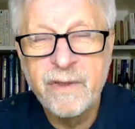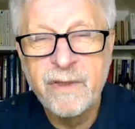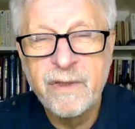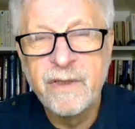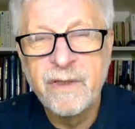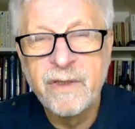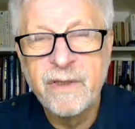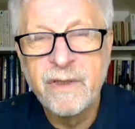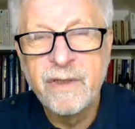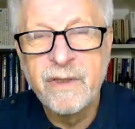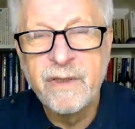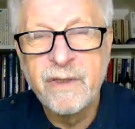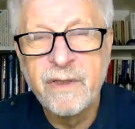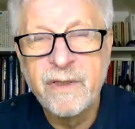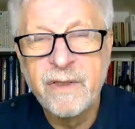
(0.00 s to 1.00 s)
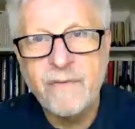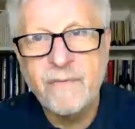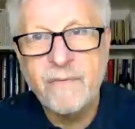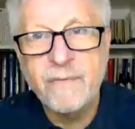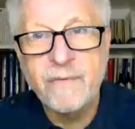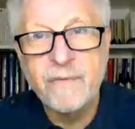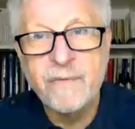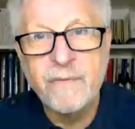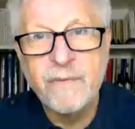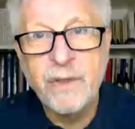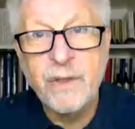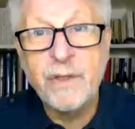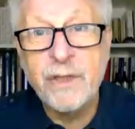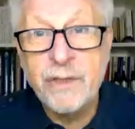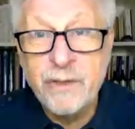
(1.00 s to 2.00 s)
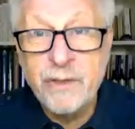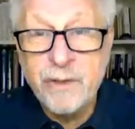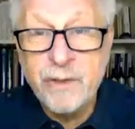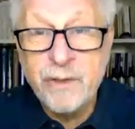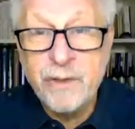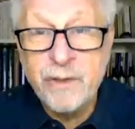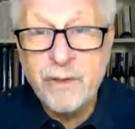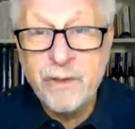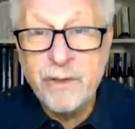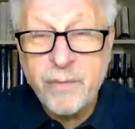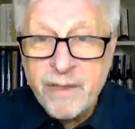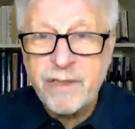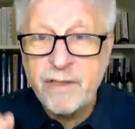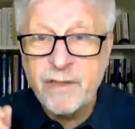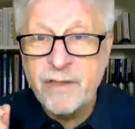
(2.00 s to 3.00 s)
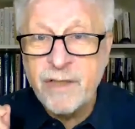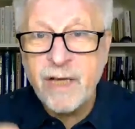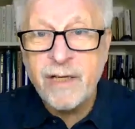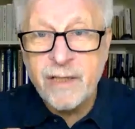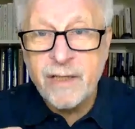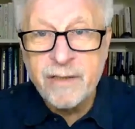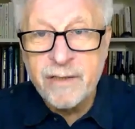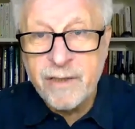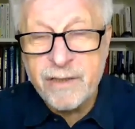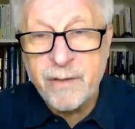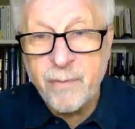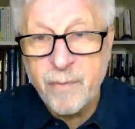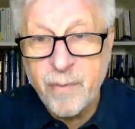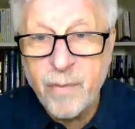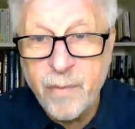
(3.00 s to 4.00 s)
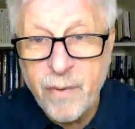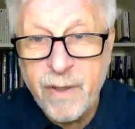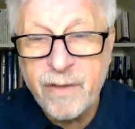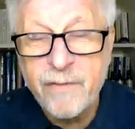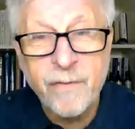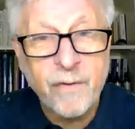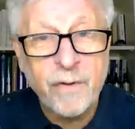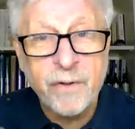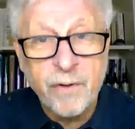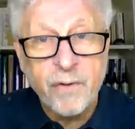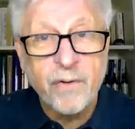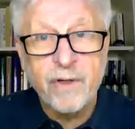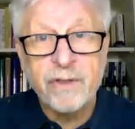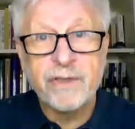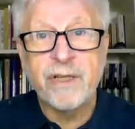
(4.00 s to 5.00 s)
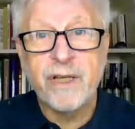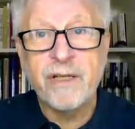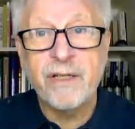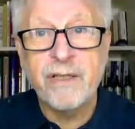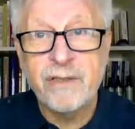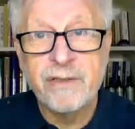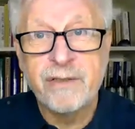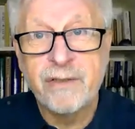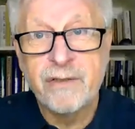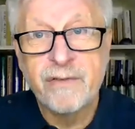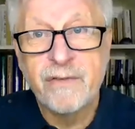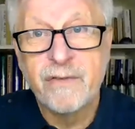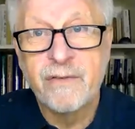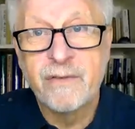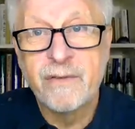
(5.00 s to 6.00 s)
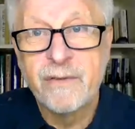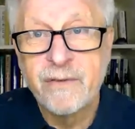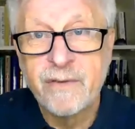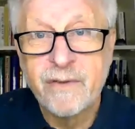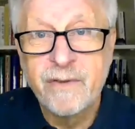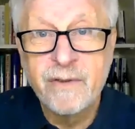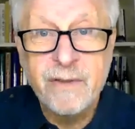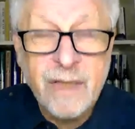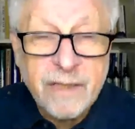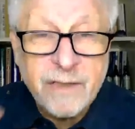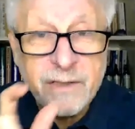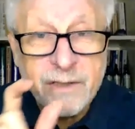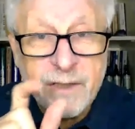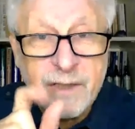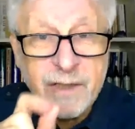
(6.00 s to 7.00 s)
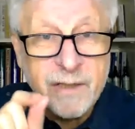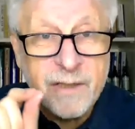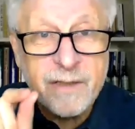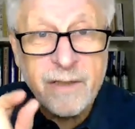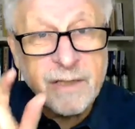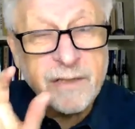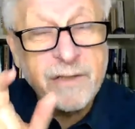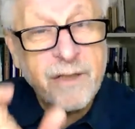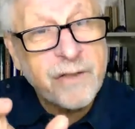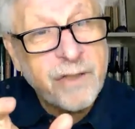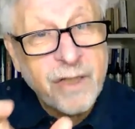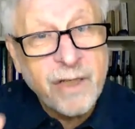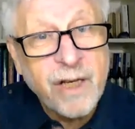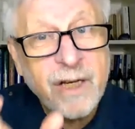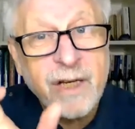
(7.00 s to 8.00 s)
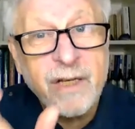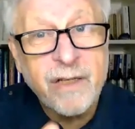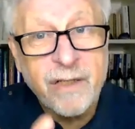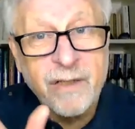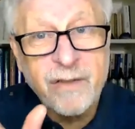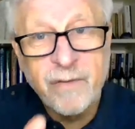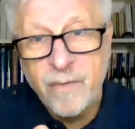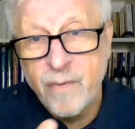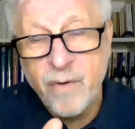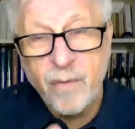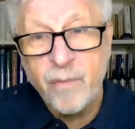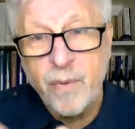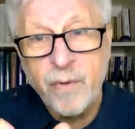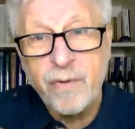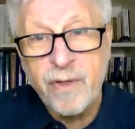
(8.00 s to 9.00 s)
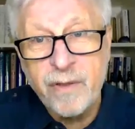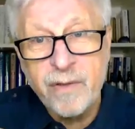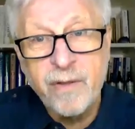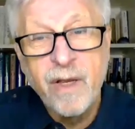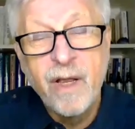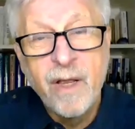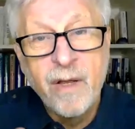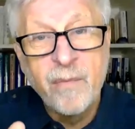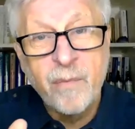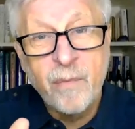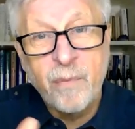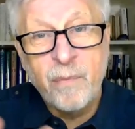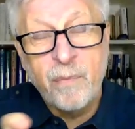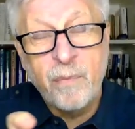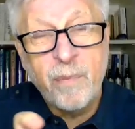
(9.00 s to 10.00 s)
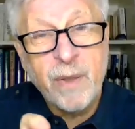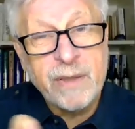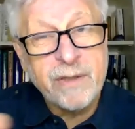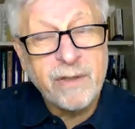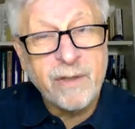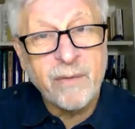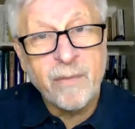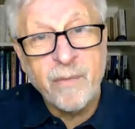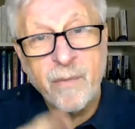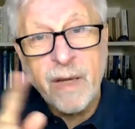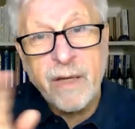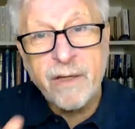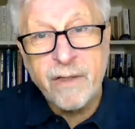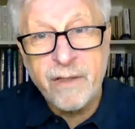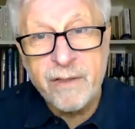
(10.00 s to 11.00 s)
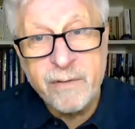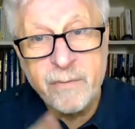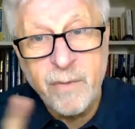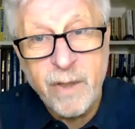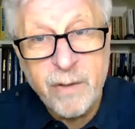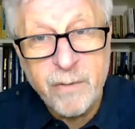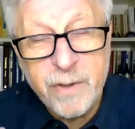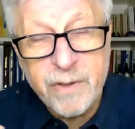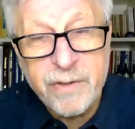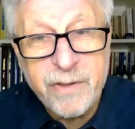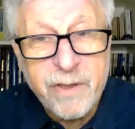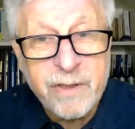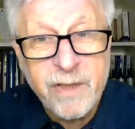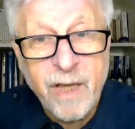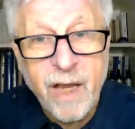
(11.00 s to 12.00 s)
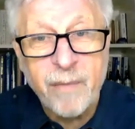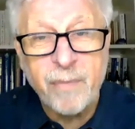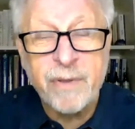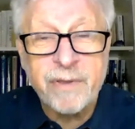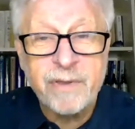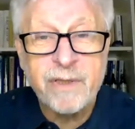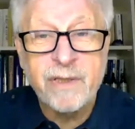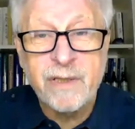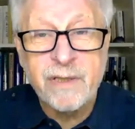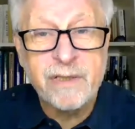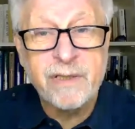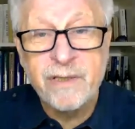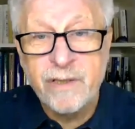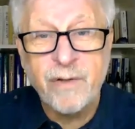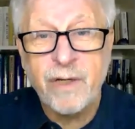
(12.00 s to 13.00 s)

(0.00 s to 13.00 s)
um, you need to be eating the diet that's appropriate for your genetics. That's the that's the genetic component, but the mechanism by which this happens is strictly metabolic.